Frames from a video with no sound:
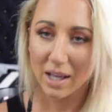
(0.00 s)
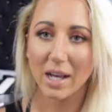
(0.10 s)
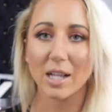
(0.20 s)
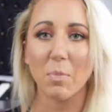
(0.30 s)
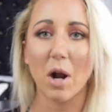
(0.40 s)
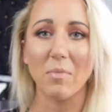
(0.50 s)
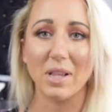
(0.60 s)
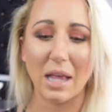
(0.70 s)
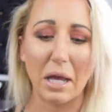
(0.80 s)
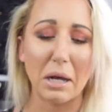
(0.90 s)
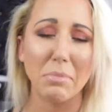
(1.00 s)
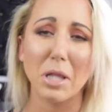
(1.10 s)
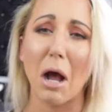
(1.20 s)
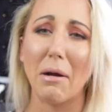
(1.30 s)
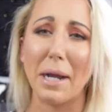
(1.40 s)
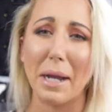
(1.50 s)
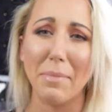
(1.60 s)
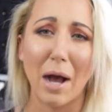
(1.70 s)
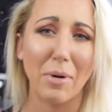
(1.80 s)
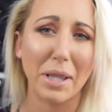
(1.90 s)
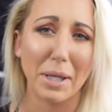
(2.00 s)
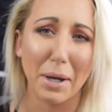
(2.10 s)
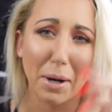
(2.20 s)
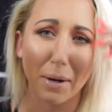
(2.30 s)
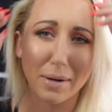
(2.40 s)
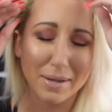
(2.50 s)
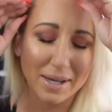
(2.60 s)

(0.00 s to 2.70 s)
Because part of me is like, I'm sorry I'm not with you.